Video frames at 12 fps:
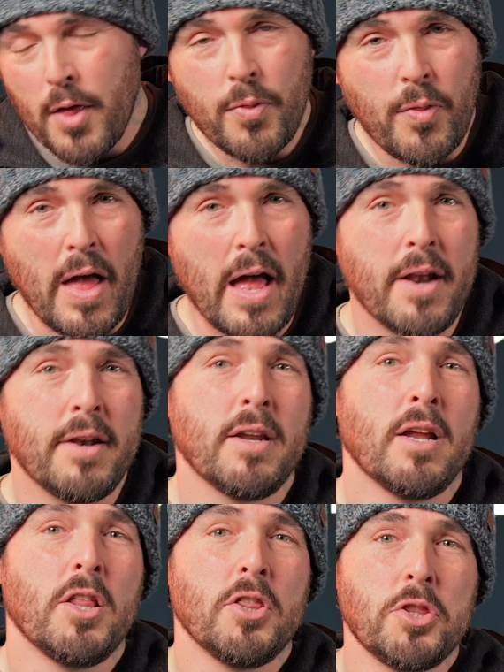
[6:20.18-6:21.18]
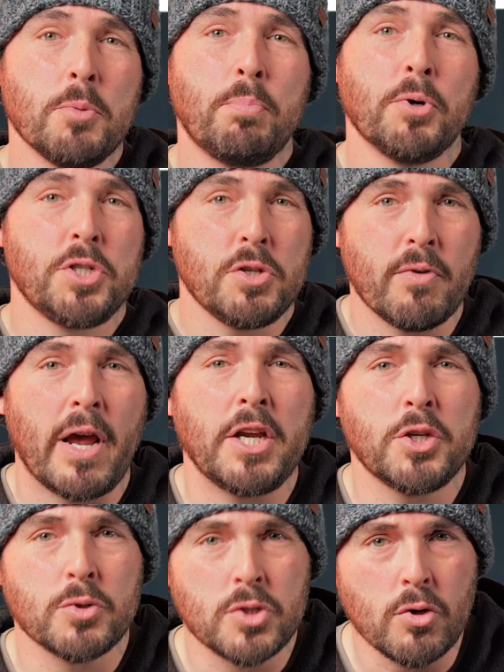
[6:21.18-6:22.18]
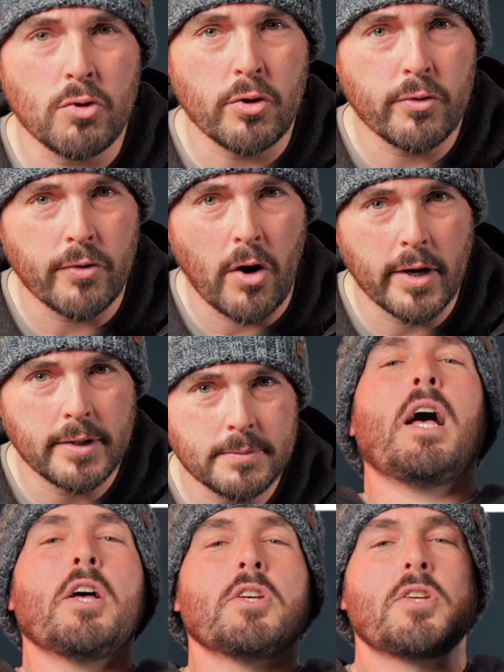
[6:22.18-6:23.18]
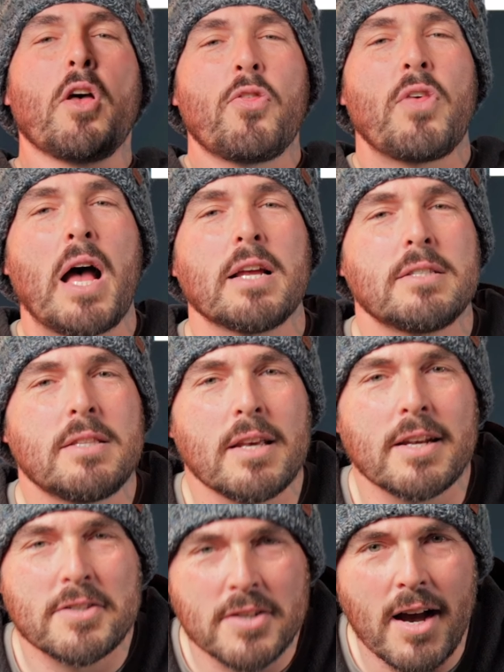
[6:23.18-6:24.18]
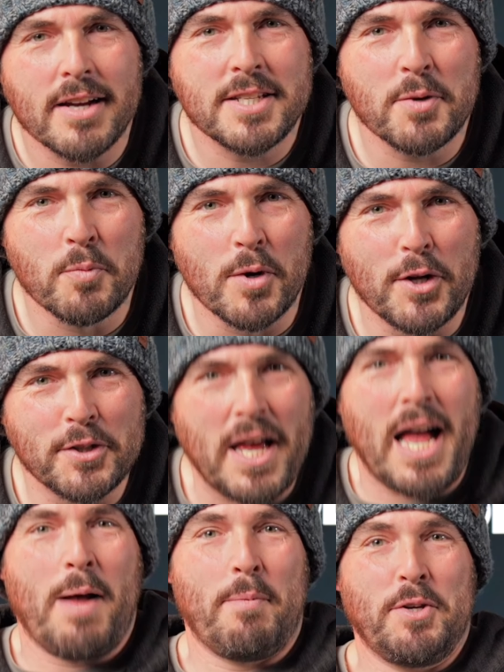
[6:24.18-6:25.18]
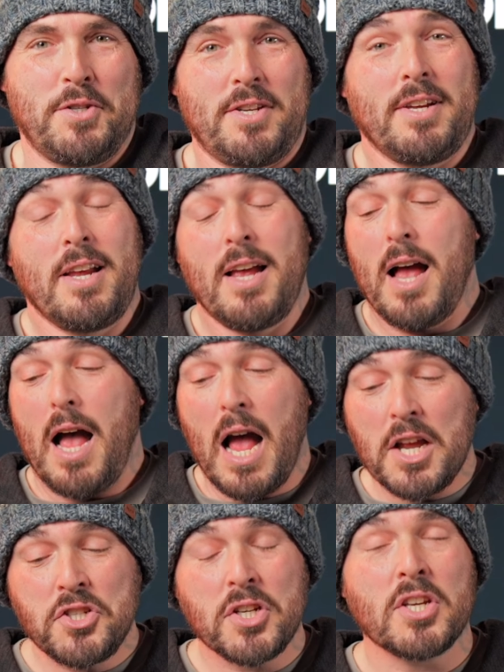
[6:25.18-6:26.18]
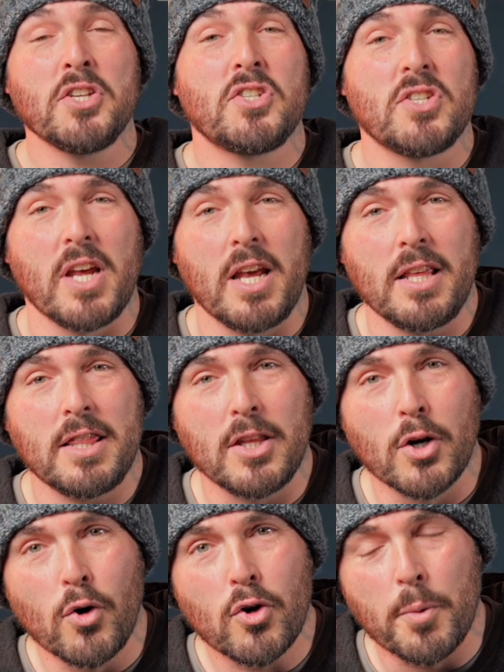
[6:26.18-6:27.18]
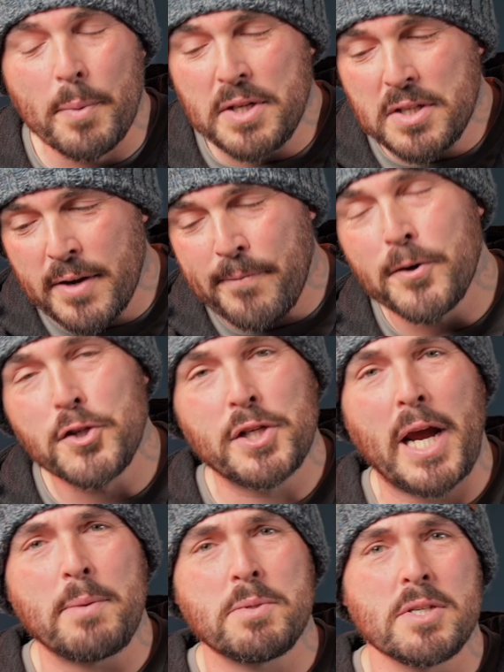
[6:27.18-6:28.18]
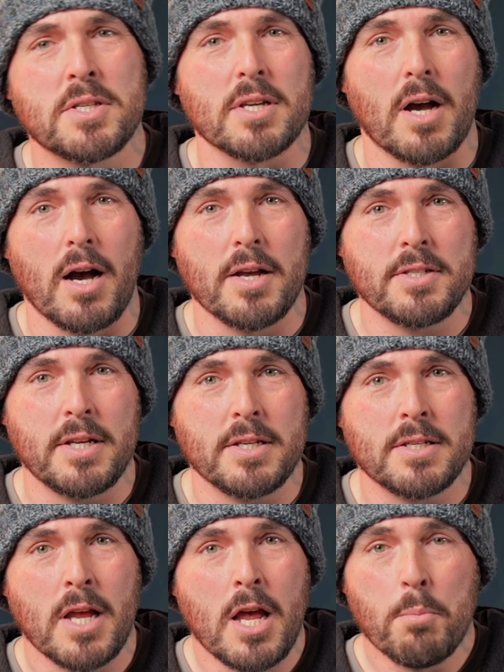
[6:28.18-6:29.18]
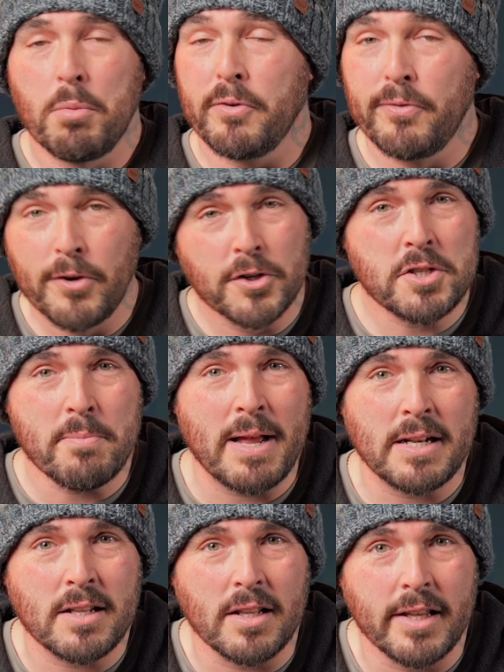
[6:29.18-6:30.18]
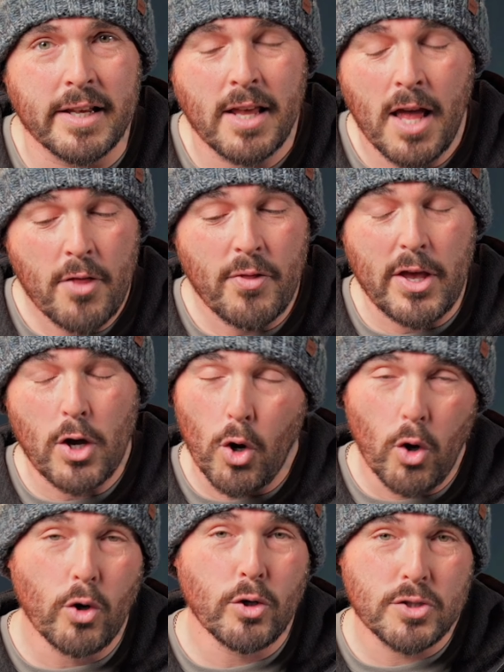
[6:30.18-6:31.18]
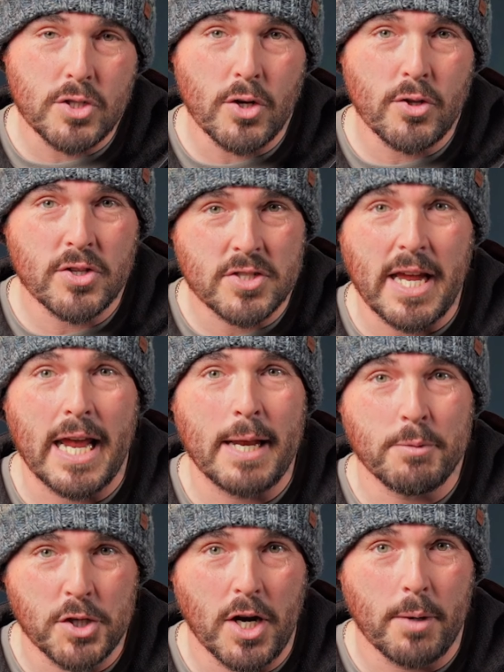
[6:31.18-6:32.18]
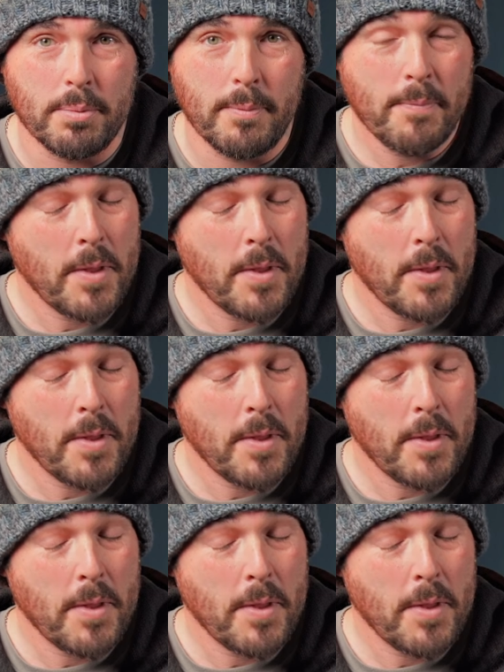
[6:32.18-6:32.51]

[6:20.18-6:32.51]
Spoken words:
then the budget range will do you fine. So that's the exciting world of hammers. As you can see, they all come in different shapes and sizes, but fundamentally, they all do the same job.